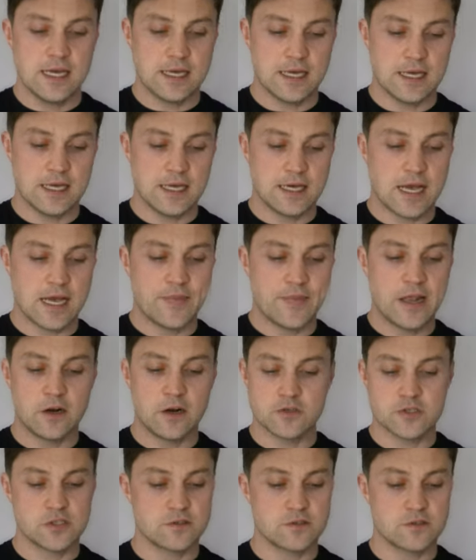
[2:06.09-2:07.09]
And then
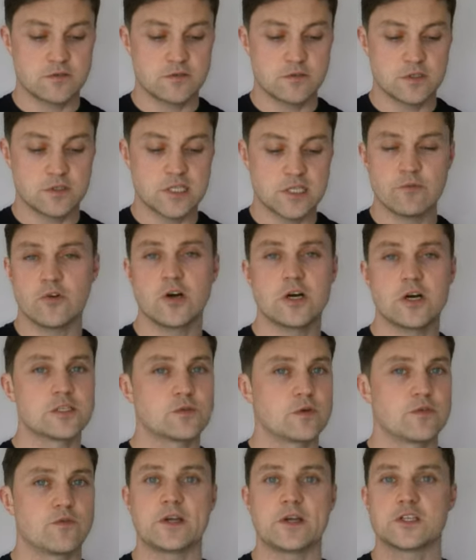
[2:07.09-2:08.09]
I'll just
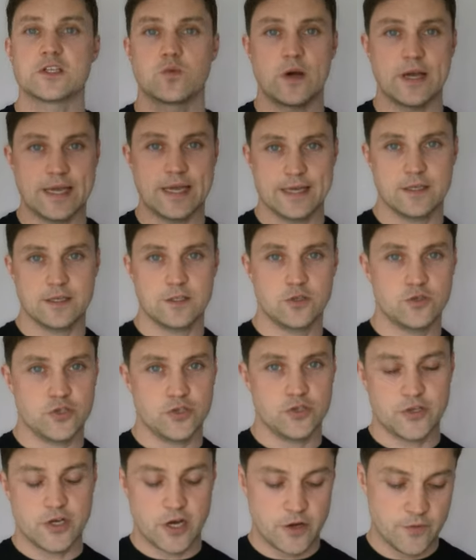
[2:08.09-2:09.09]
summarize with which way you
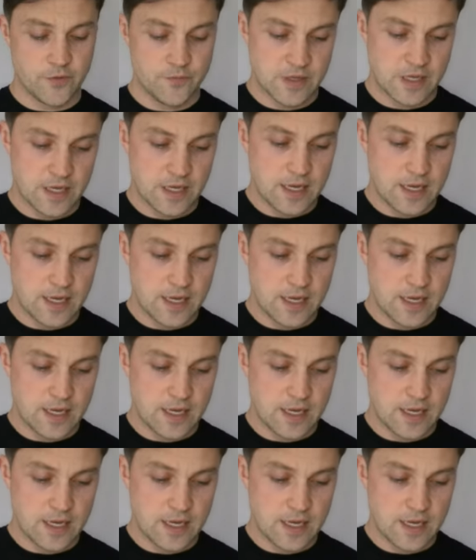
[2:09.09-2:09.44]
should go.